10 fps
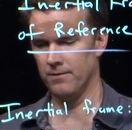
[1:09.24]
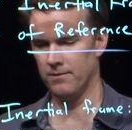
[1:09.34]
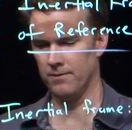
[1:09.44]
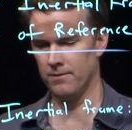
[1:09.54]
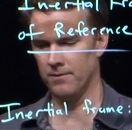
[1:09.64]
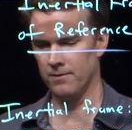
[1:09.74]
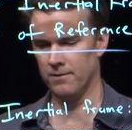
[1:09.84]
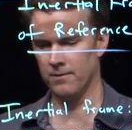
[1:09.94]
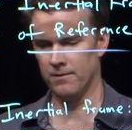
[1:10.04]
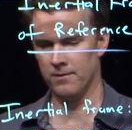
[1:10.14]

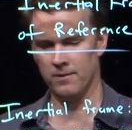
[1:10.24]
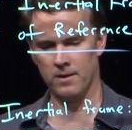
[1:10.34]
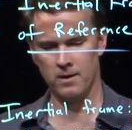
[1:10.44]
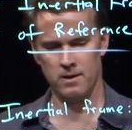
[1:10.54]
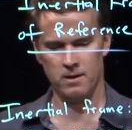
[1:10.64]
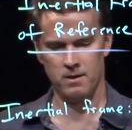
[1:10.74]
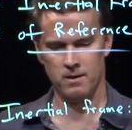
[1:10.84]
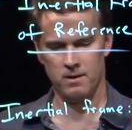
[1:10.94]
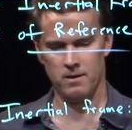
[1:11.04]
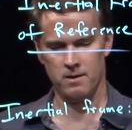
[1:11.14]

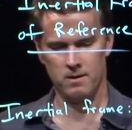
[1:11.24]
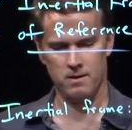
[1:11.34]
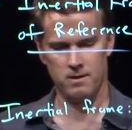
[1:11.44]
(silence)